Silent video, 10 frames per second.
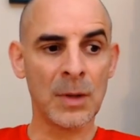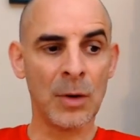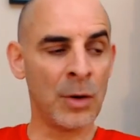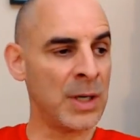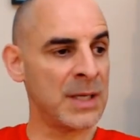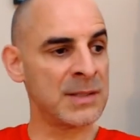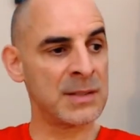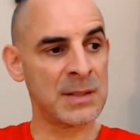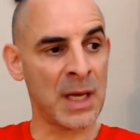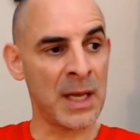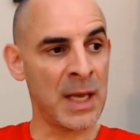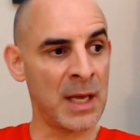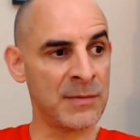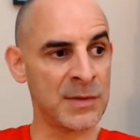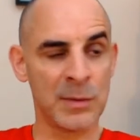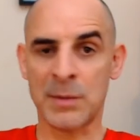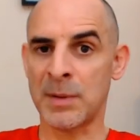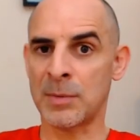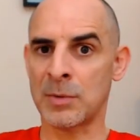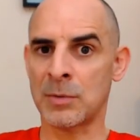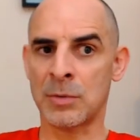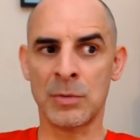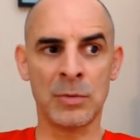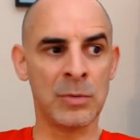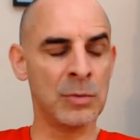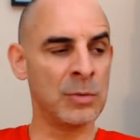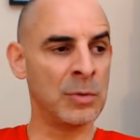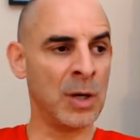unless I have so many people who